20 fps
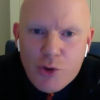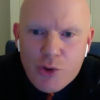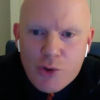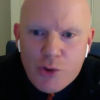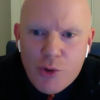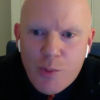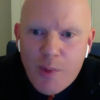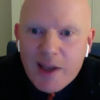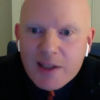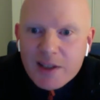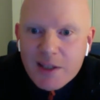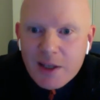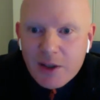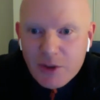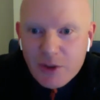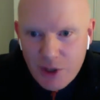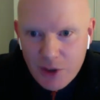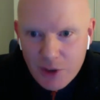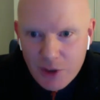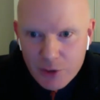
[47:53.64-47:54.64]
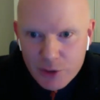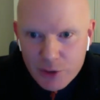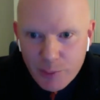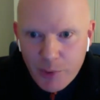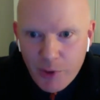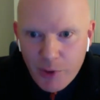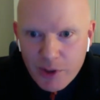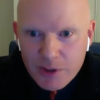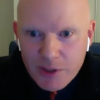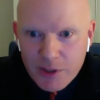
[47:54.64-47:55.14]
may take years to
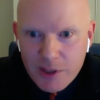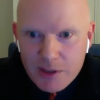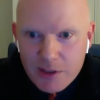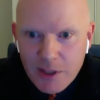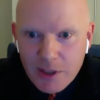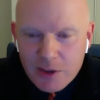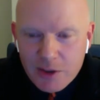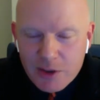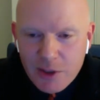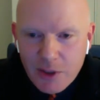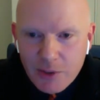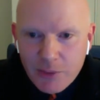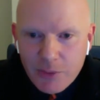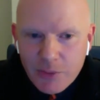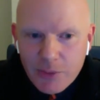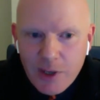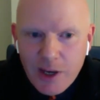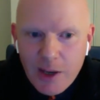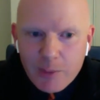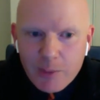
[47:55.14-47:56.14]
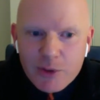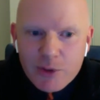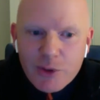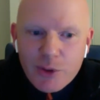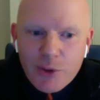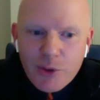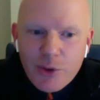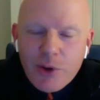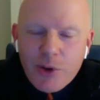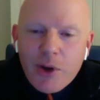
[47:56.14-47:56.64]
process that stuff that happens to
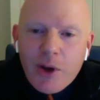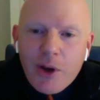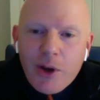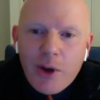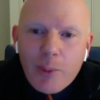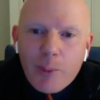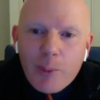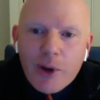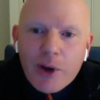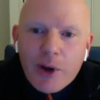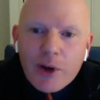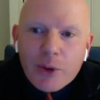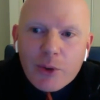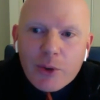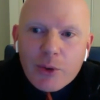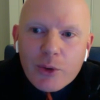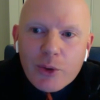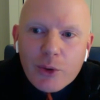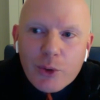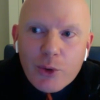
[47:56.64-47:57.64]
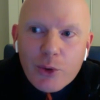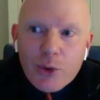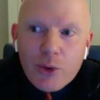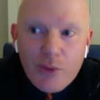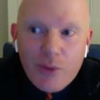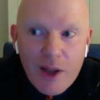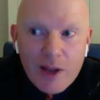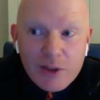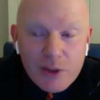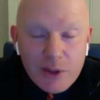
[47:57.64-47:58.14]
you, but it could
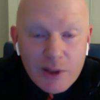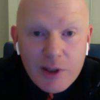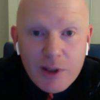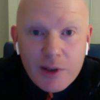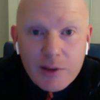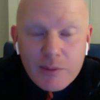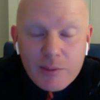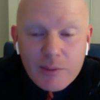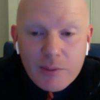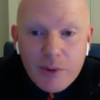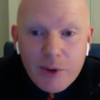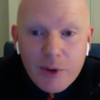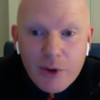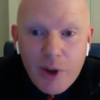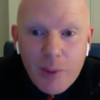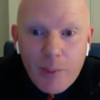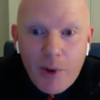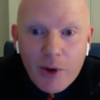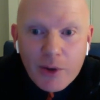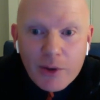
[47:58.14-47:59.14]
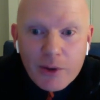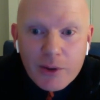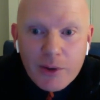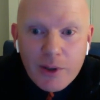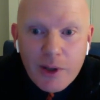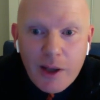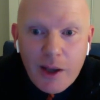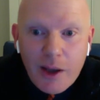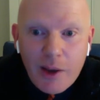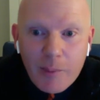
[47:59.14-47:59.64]
eventually come out
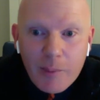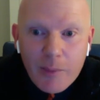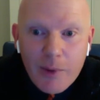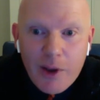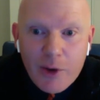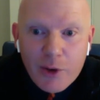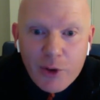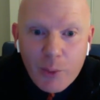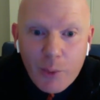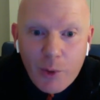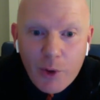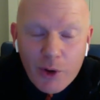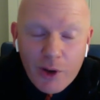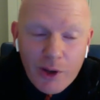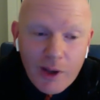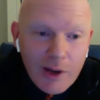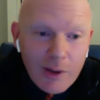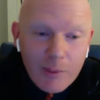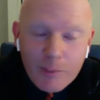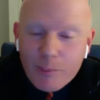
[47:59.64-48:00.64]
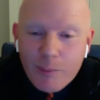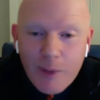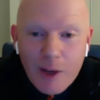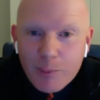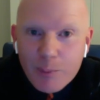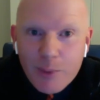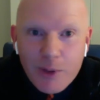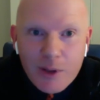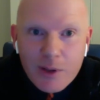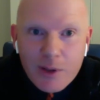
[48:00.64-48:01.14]
in your work, and it
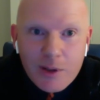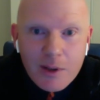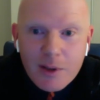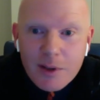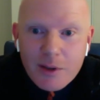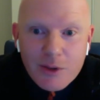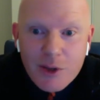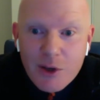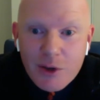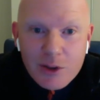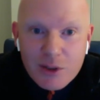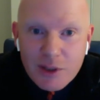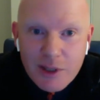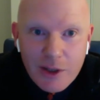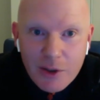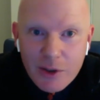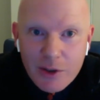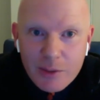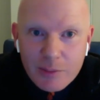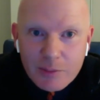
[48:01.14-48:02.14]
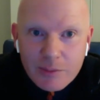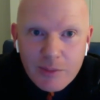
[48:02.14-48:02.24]
might be years later.